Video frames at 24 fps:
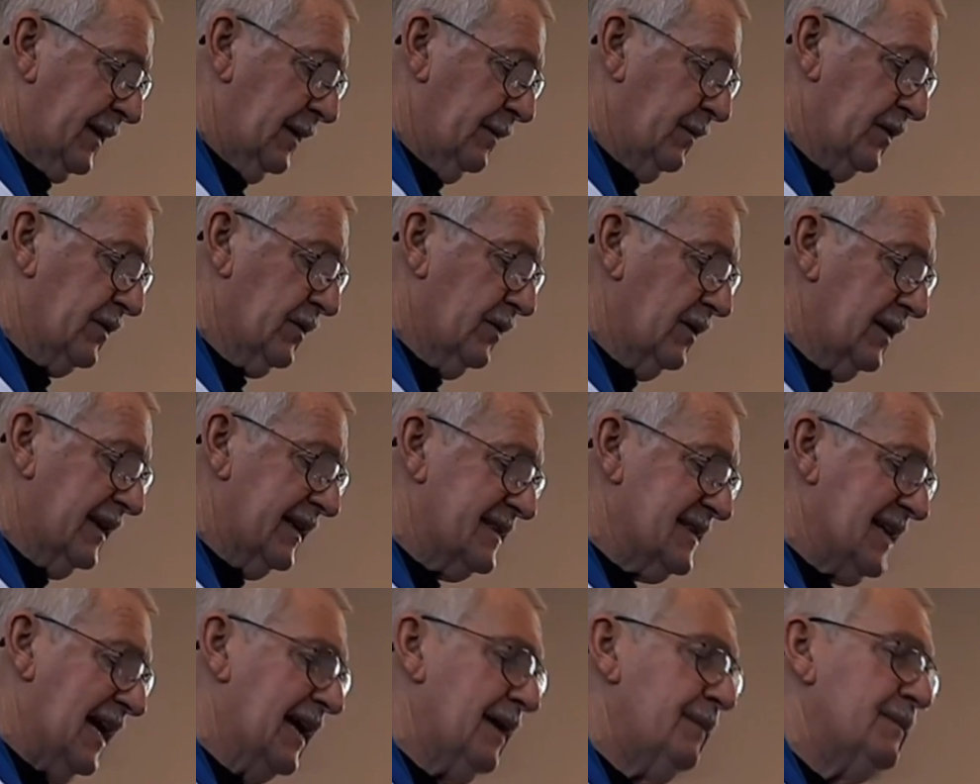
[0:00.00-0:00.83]
With all
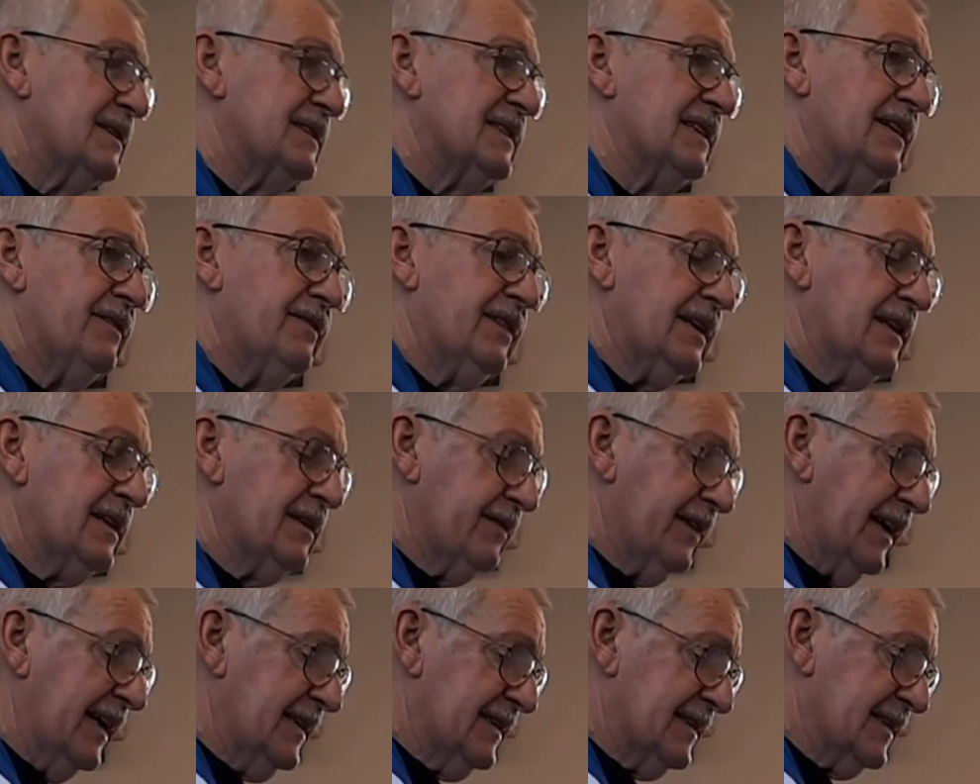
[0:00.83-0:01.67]
the time-saving
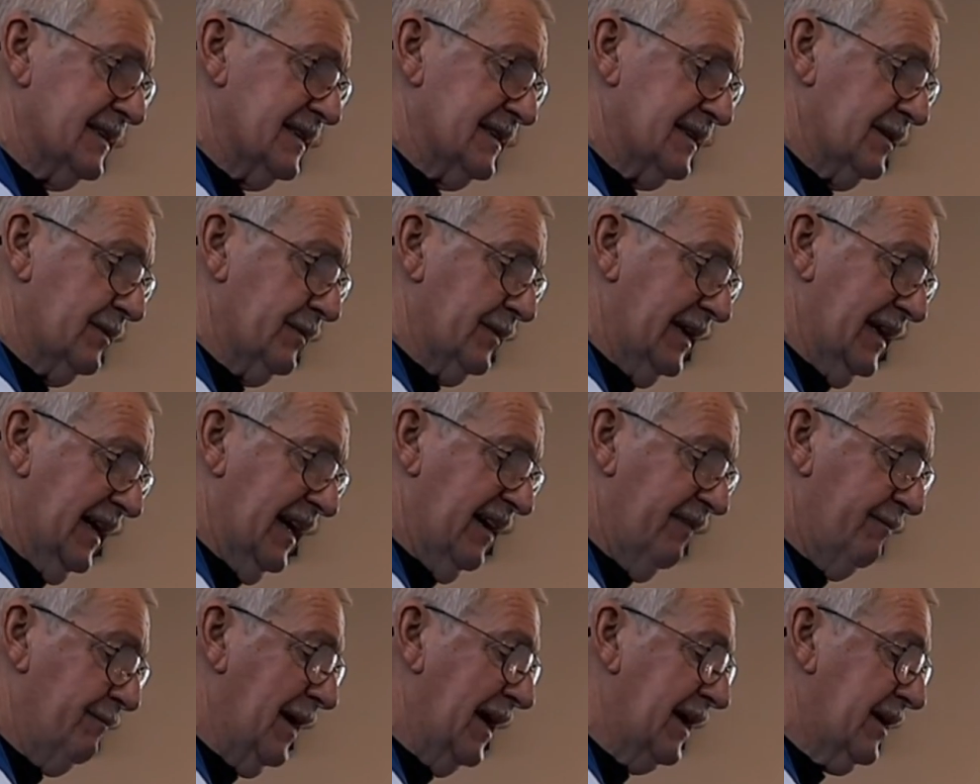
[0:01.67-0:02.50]
devices that we
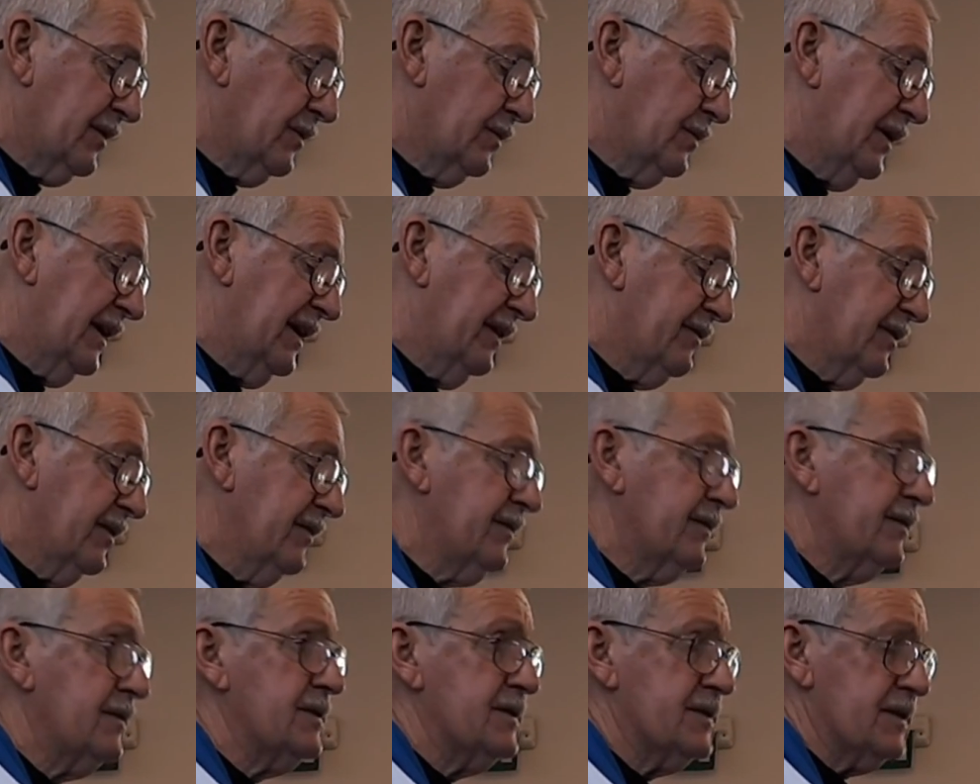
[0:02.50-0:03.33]
have, microwave
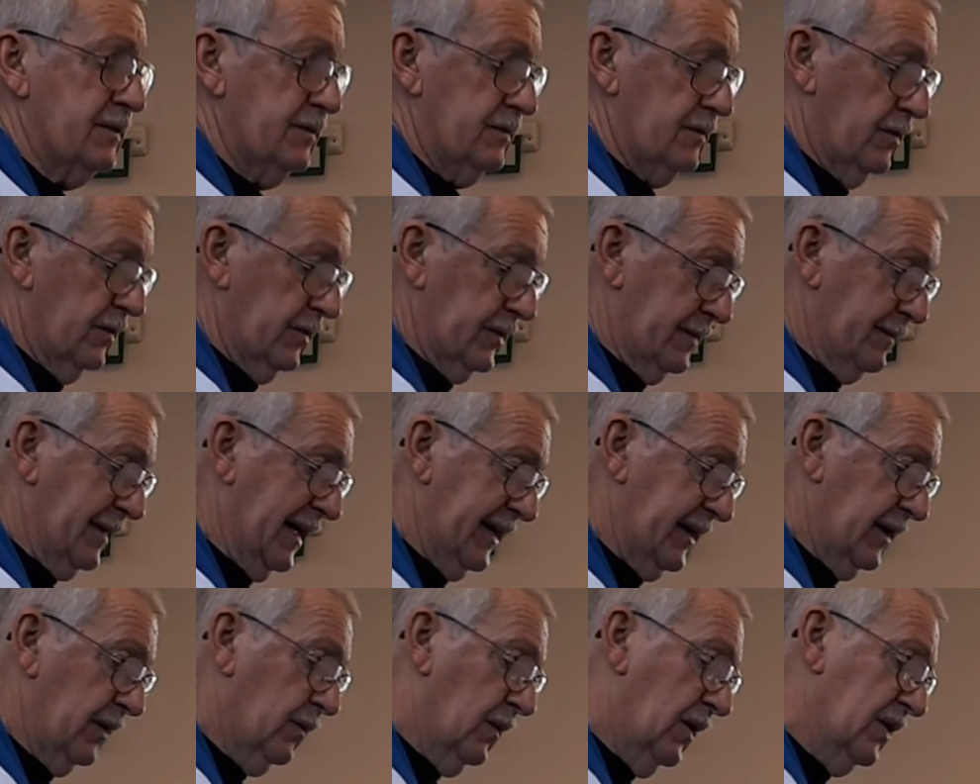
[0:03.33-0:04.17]
ovens and
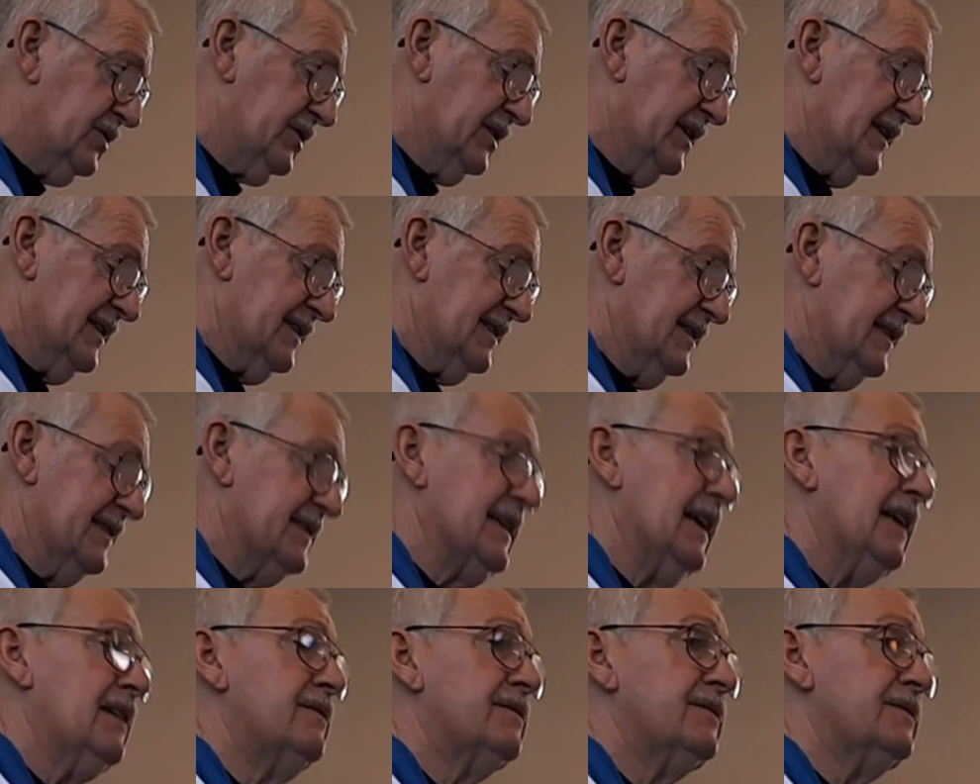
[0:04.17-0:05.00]
automatic washers and
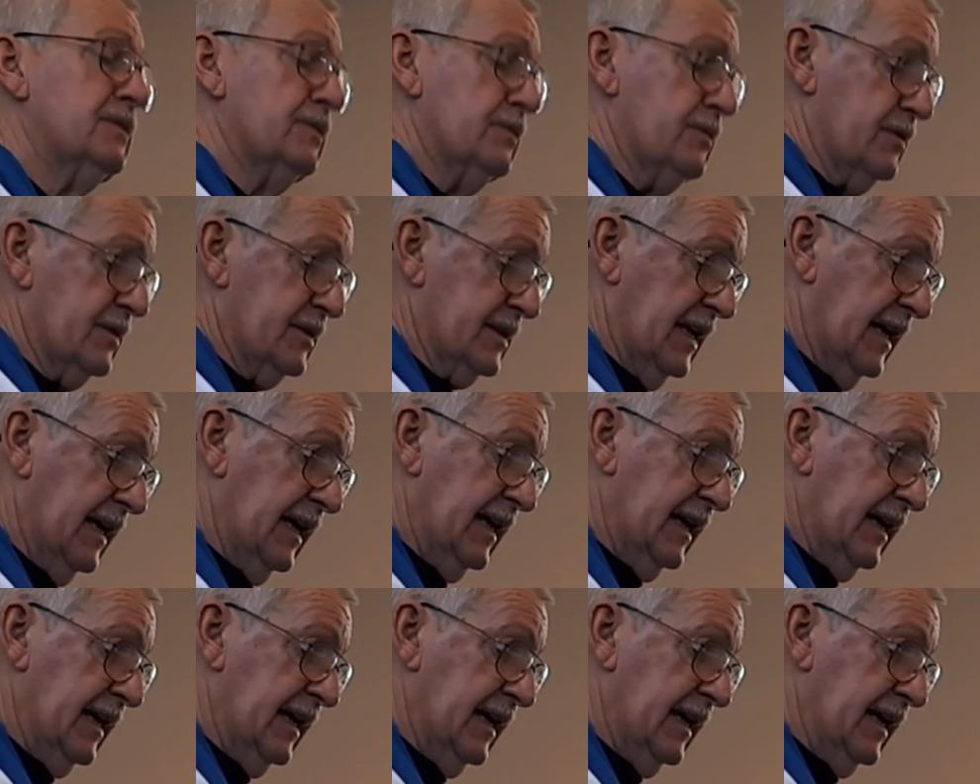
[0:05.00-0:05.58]
cell phones